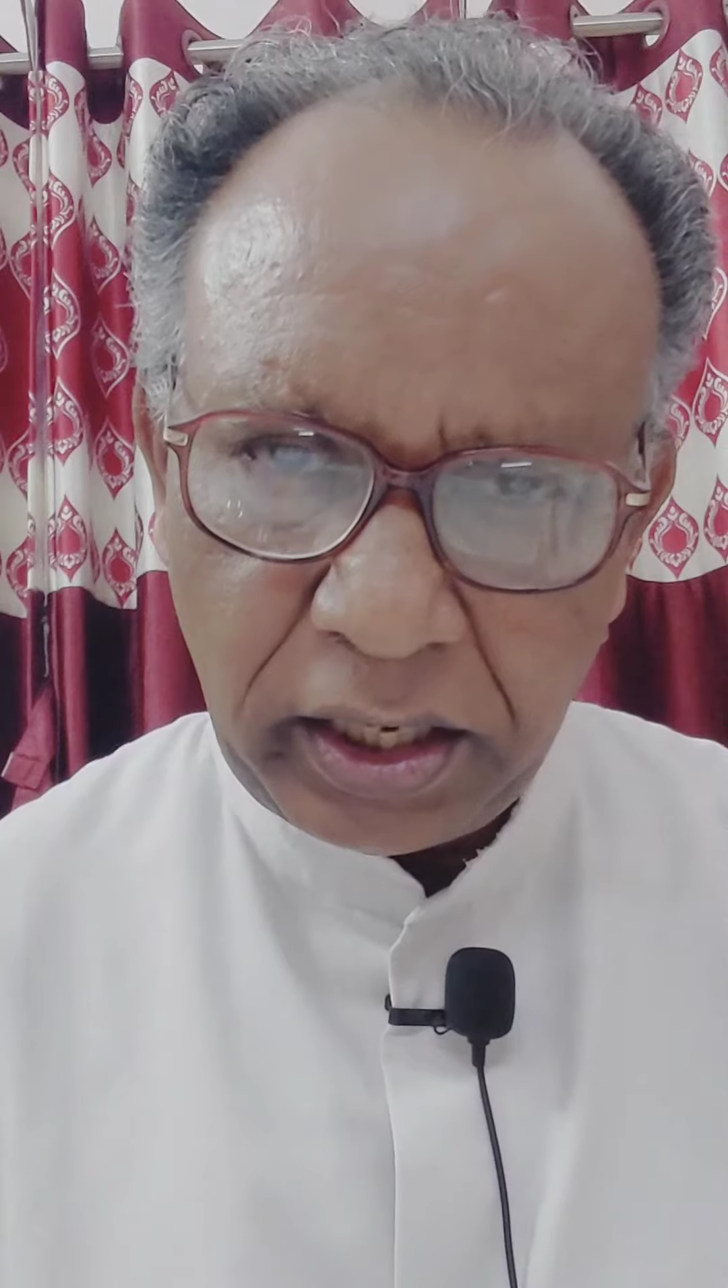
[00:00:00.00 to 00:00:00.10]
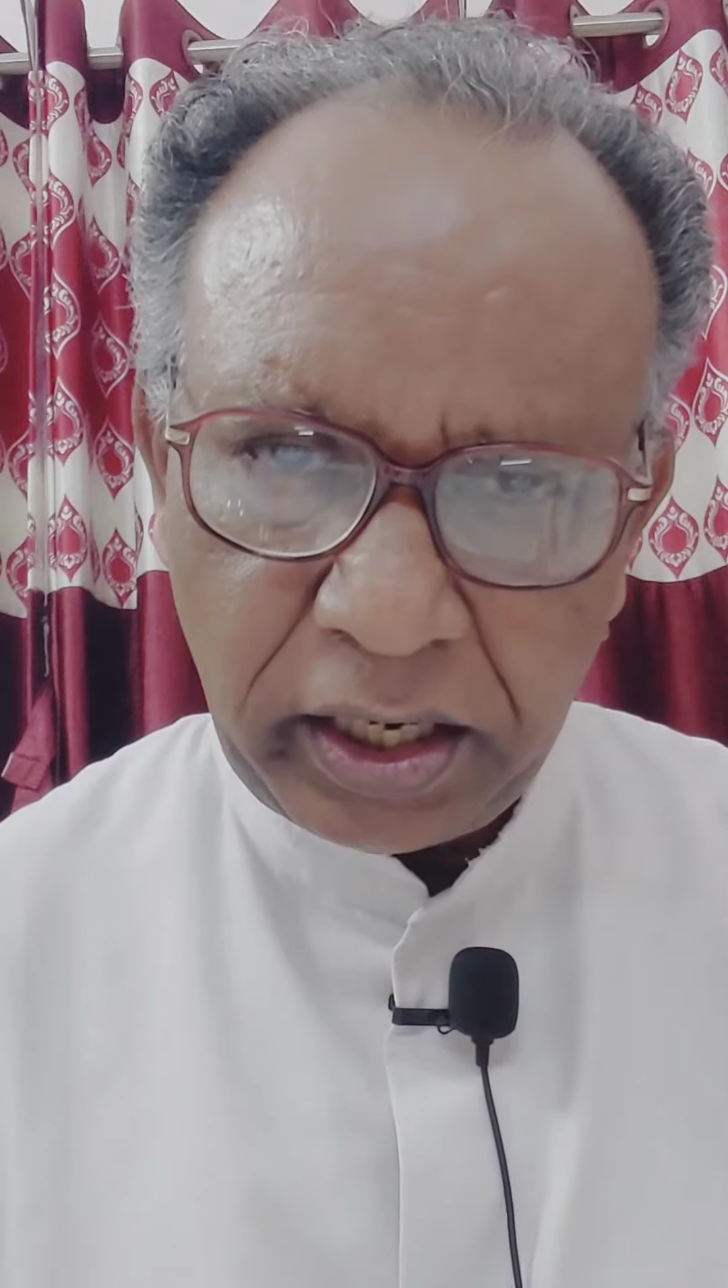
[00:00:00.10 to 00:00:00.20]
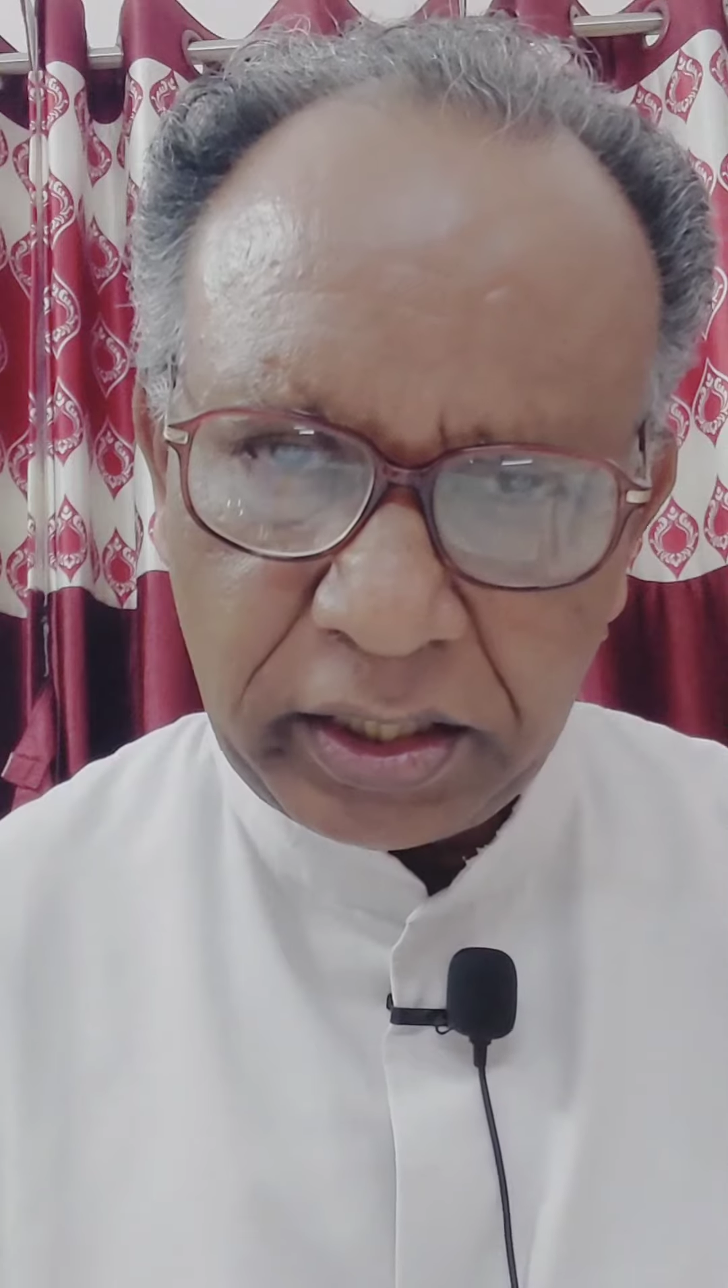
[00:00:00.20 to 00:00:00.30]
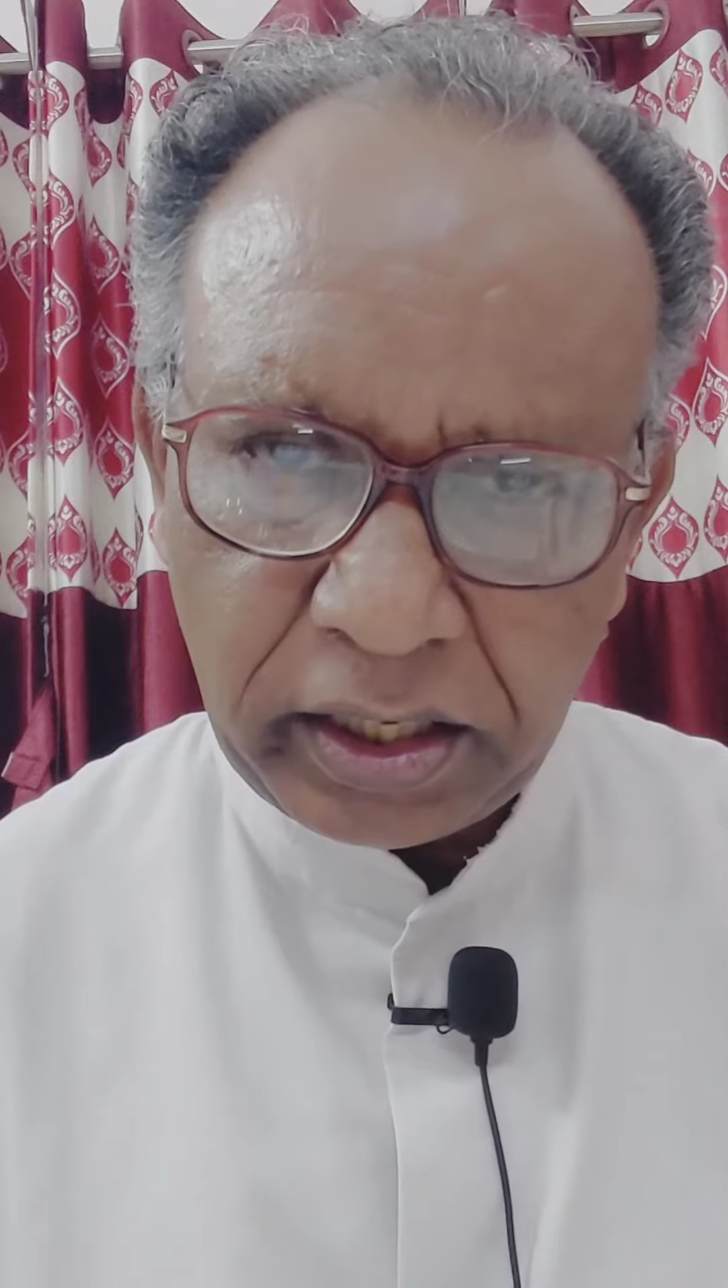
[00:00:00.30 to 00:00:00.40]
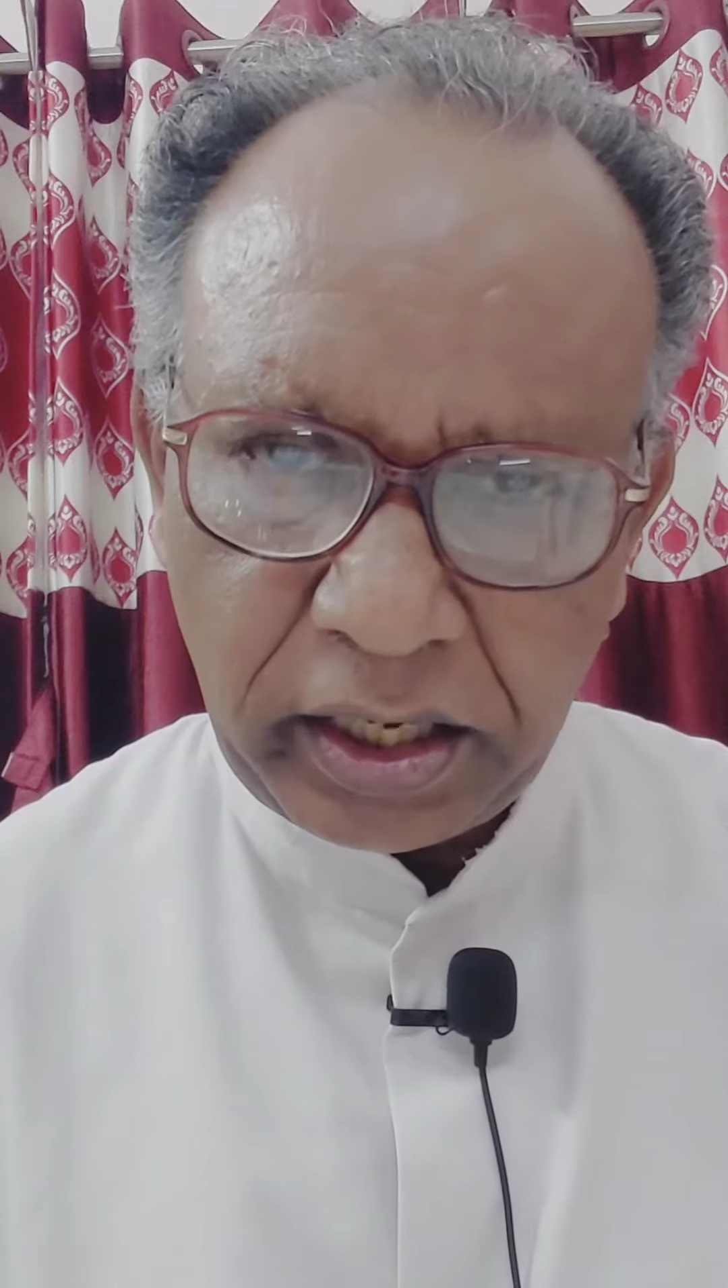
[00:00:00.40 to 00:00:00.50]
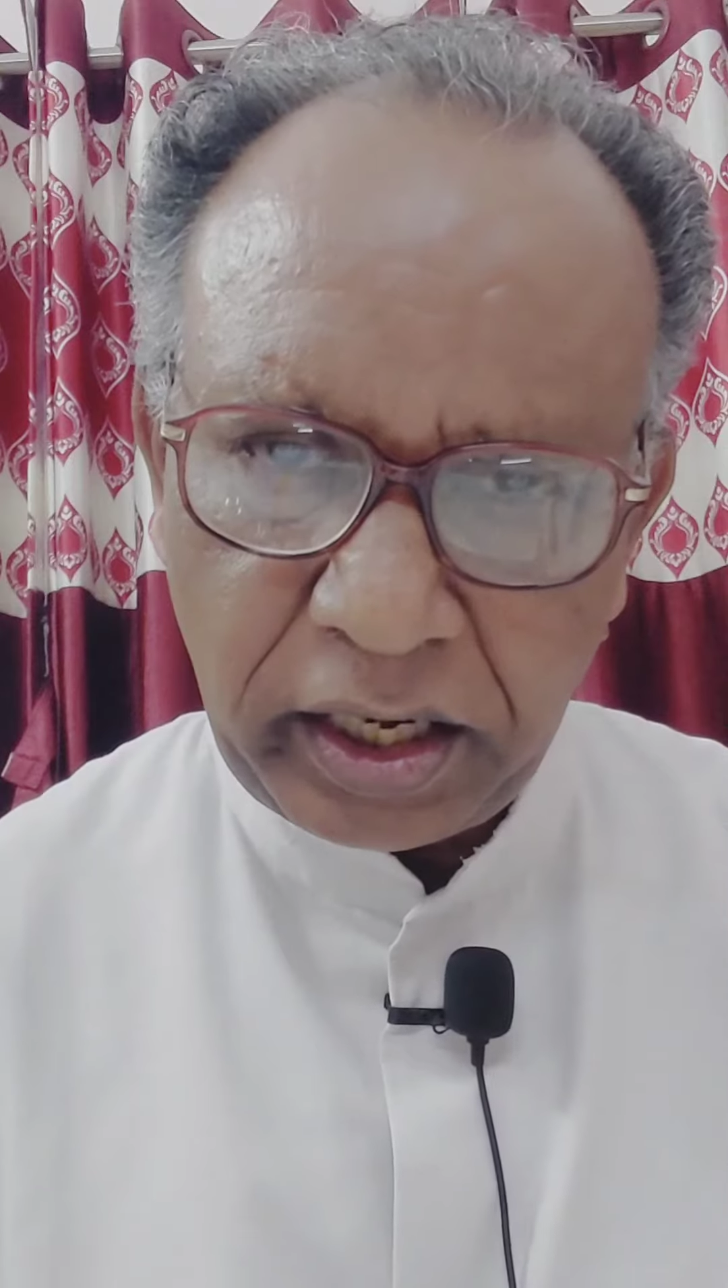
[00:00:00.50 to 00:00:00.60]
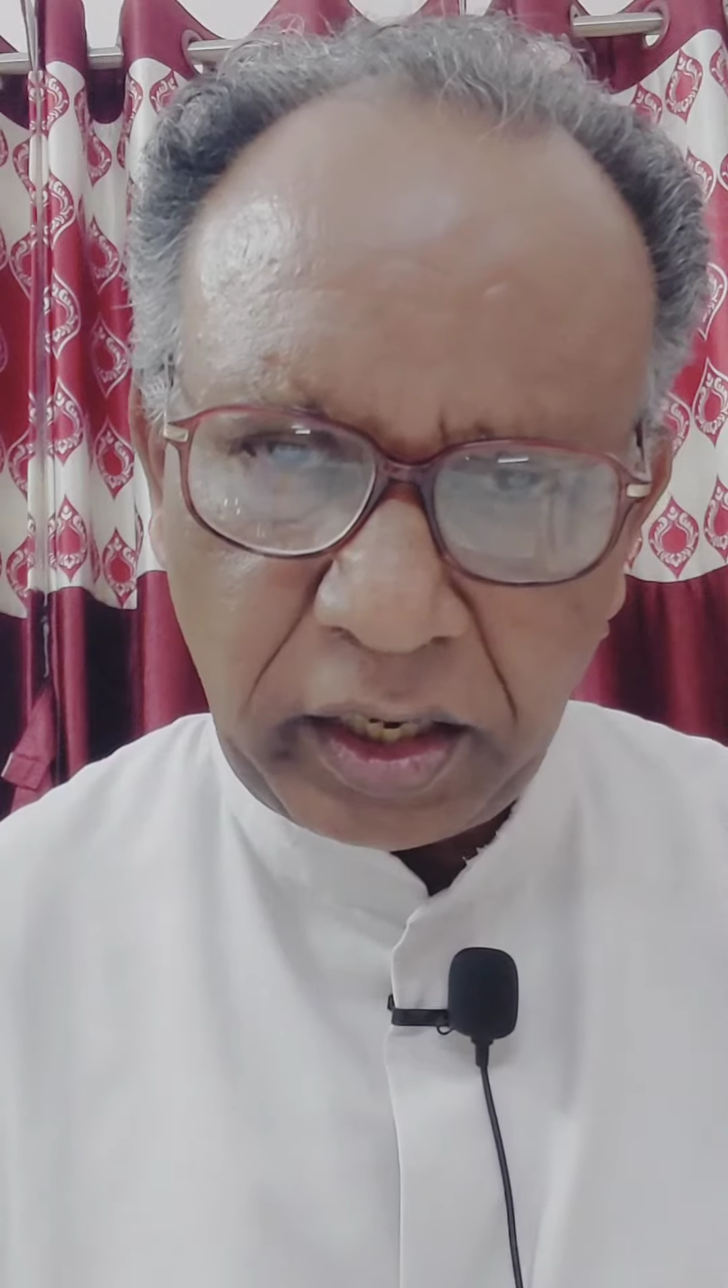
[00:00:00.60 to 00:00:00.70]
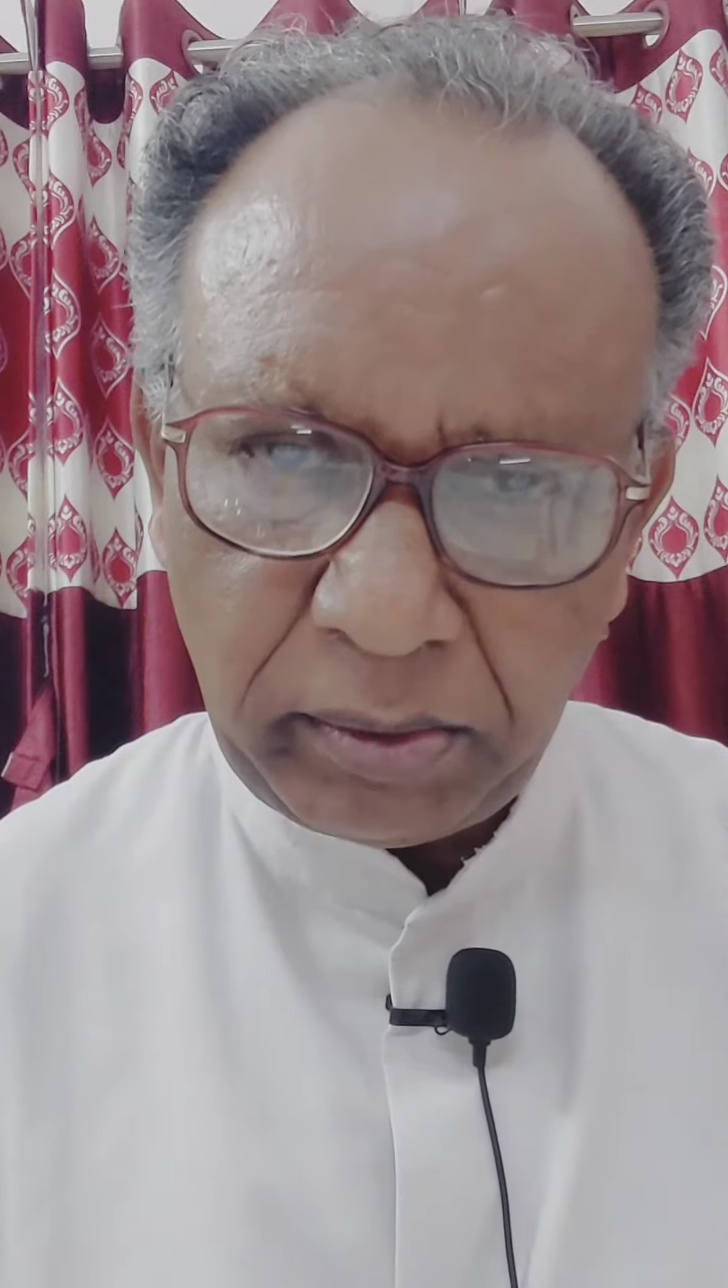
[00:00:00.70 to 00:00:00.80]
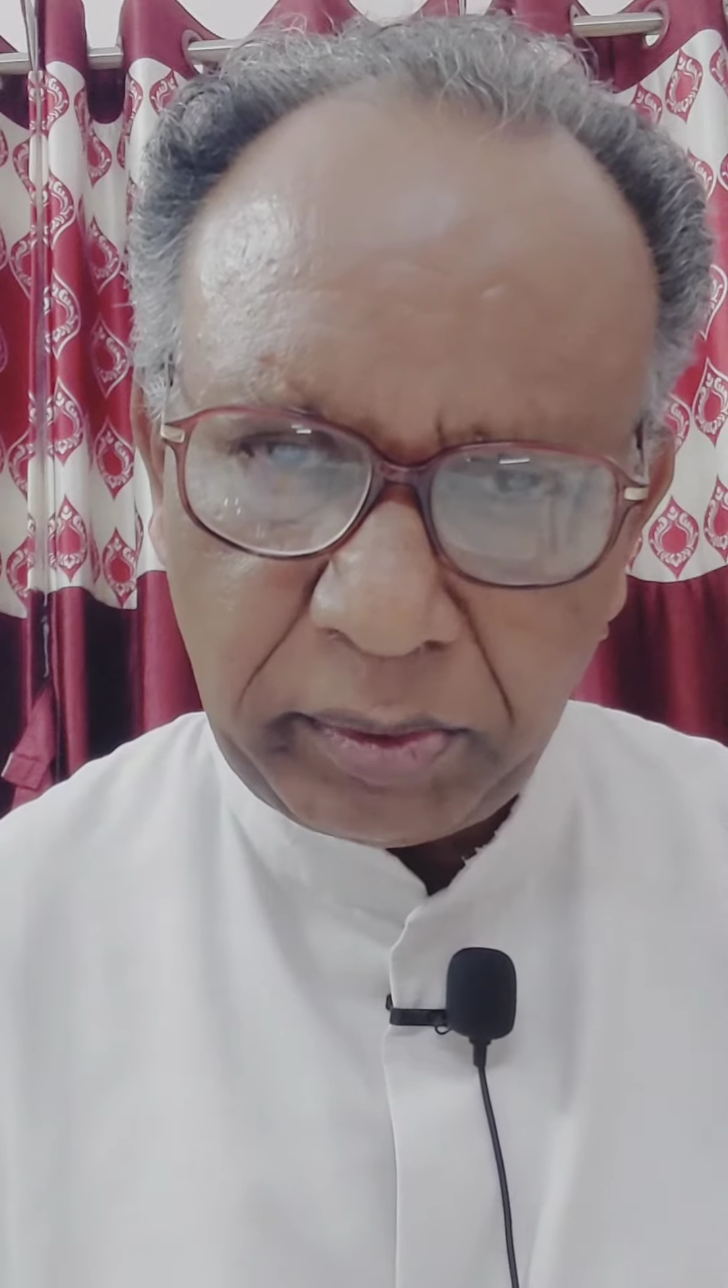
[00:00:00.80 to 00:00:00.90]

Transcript: in the kingdom